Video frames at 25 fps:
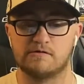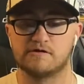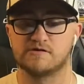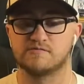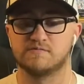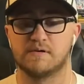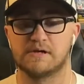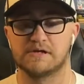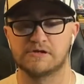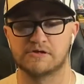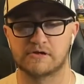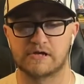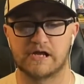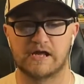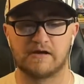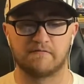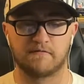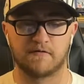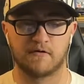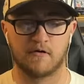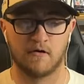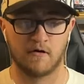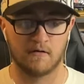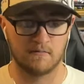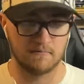sponsor Kevin
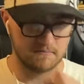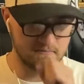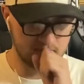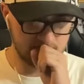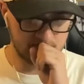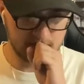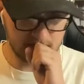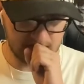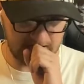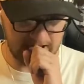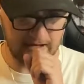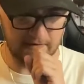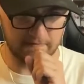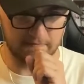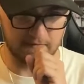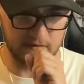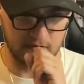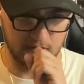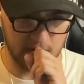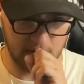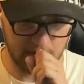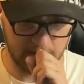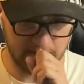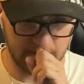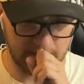
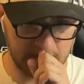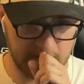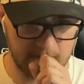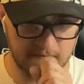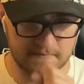Harvick.